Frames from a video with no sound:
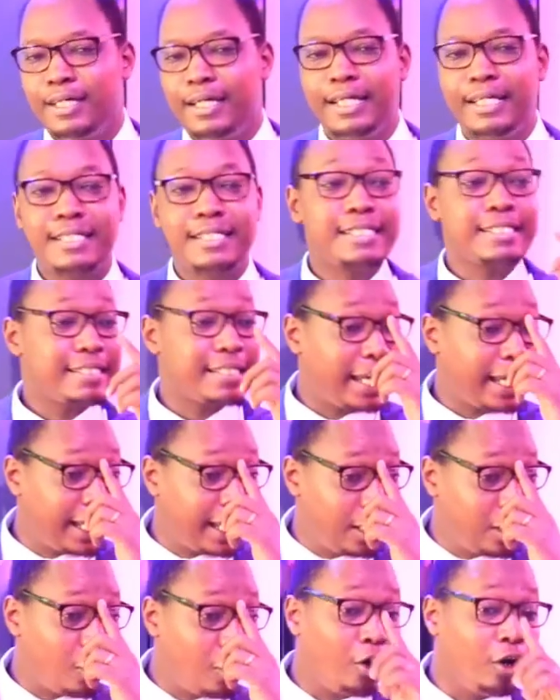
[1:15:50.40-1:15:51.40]
It is
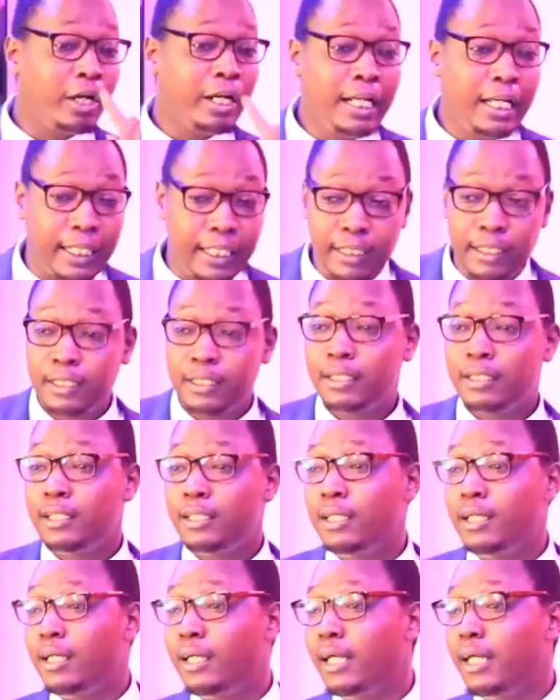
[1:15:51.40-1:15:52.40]
second only
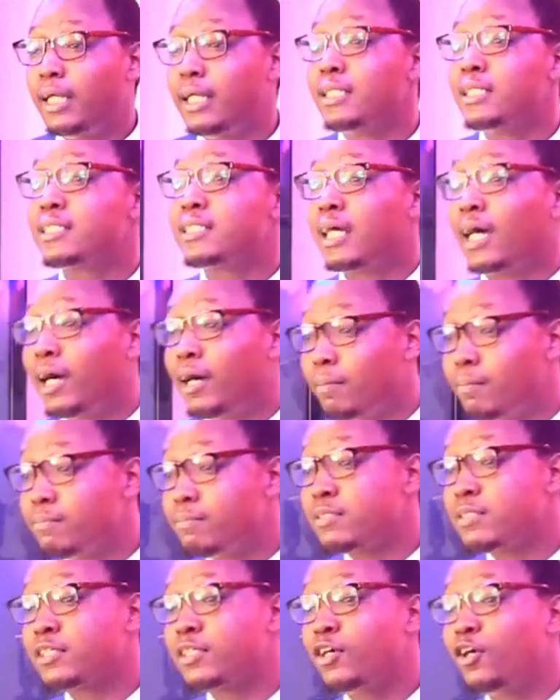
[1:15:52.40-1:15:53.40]
in
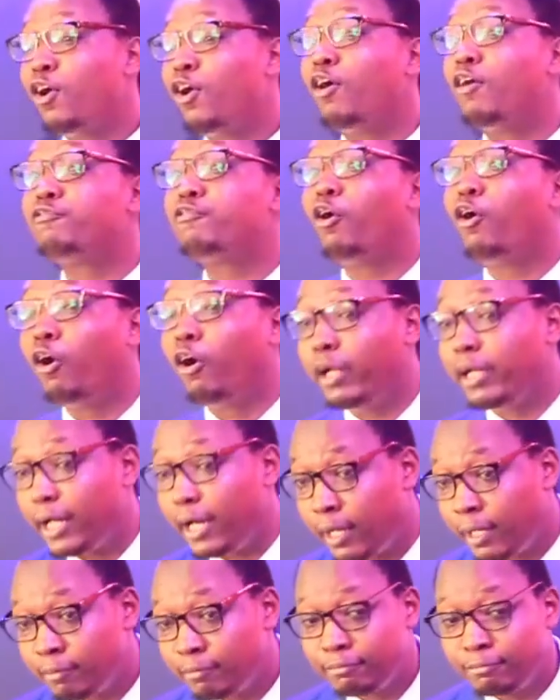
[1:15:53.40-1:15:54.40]
terms of
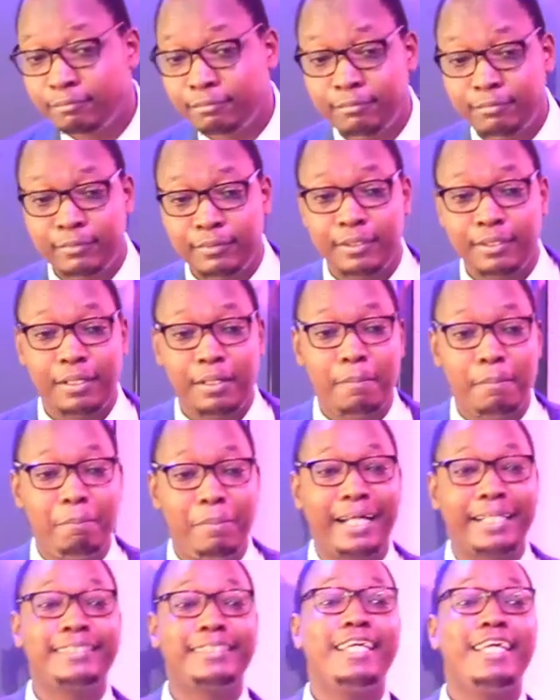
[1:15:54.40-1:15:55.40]
order,
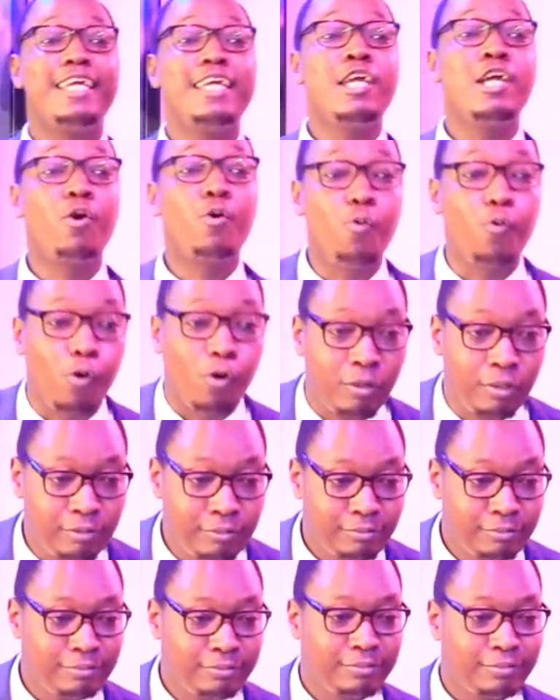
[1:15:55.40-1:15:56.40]
but equal
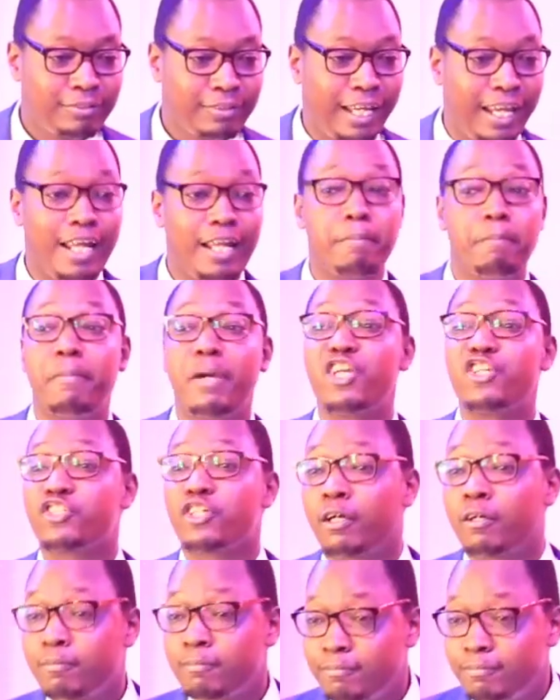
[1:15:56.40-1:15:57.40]
in measure.